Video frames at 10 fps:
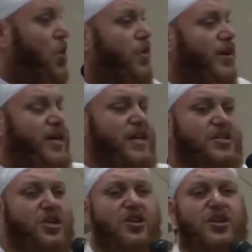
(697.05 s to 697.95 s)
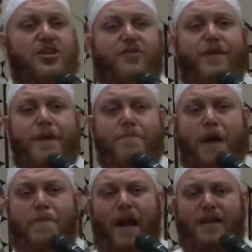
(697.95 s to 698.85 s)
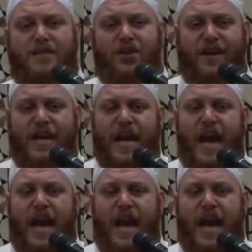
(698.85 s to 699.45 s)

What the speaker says: We continue to remember Palestine,